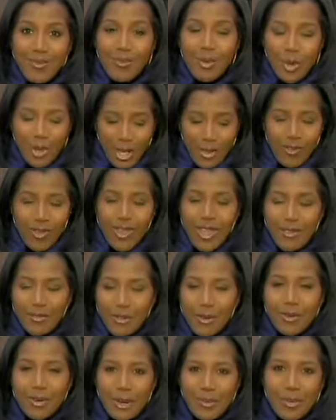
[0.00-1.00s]
we'll give you that
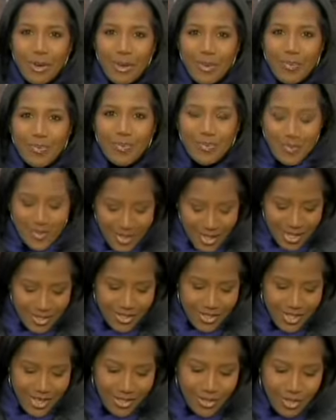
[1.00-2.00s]
phone number.
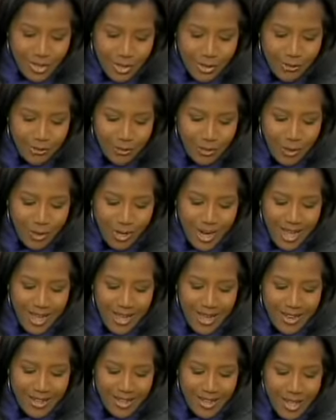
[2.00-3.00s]
It's uh,
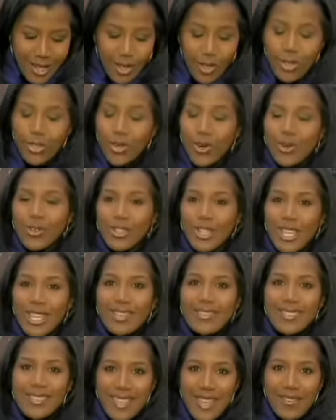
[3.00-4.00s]
249
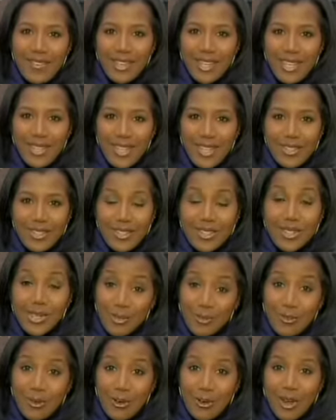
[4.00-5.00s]
1370. That's
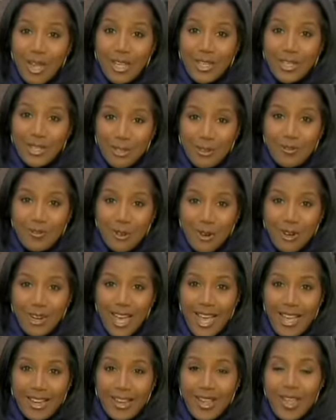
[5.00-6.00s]
248
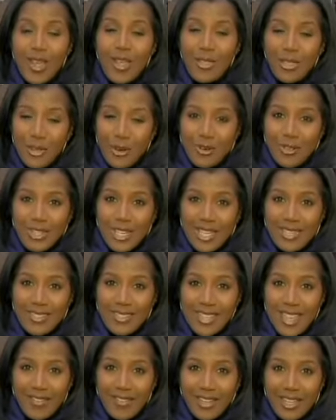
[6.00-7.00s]
249
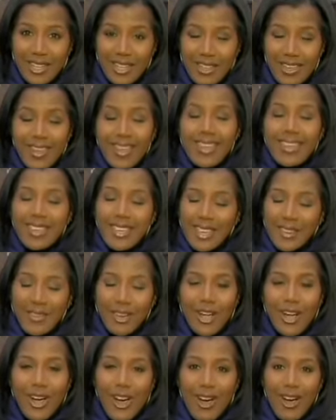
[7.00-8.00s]
1370. Give
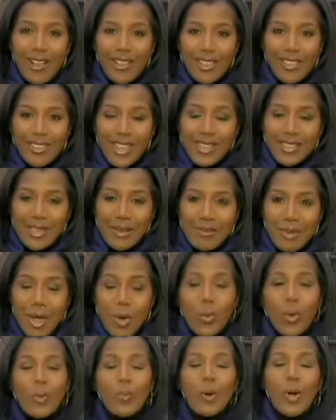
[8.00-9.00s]
a call and let them
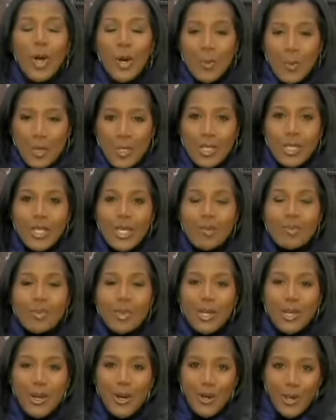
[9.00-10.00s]
know. We purposely
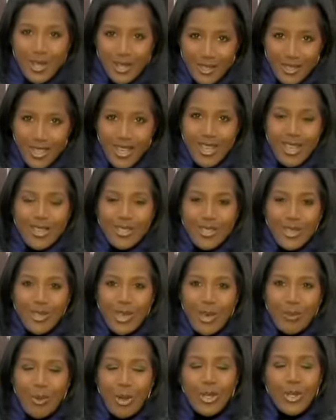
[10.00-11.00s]
blurred it so
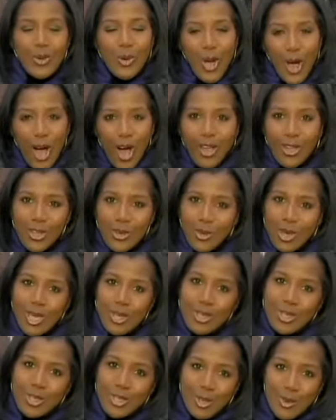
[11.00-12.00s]
that when you call, you
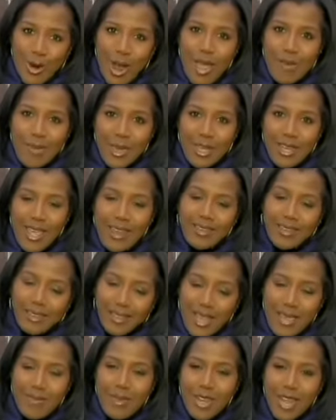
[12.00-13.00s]
can describe it and
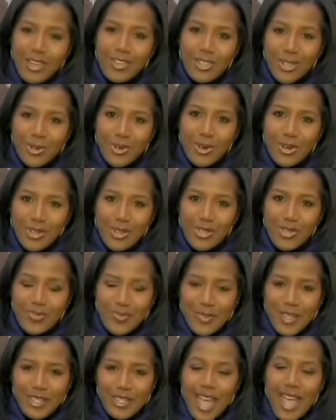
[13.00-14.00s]
claim it as yours.
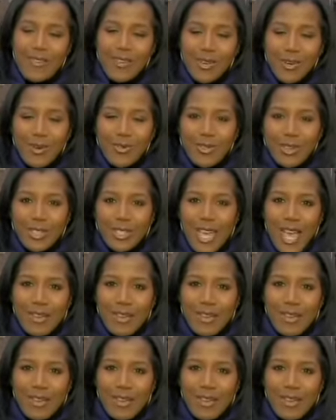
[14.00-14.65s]
Live in Northville